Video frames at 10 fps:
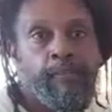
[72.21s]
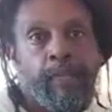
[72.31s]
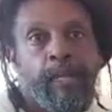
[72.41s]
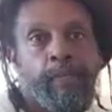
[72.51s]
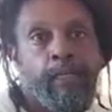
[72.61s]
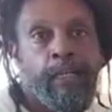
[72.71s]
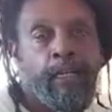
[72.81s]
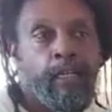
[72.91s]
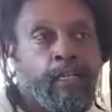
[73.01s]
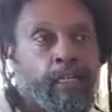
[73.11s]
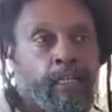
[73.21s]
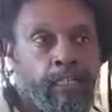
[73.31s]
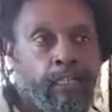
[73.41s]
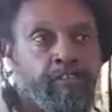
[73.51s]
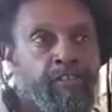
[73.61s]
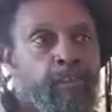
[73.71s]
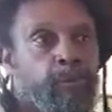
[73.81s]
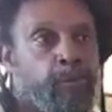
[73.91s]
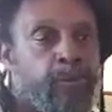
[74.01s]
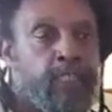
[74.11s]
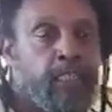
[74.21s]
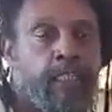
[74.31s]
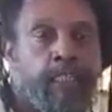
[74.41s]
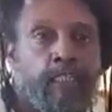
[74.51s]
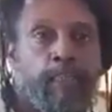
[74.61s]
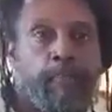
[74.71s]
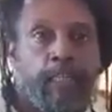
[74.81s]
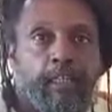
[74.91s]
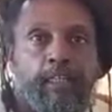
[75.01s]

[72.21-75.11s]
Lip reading: and we introducing the topic.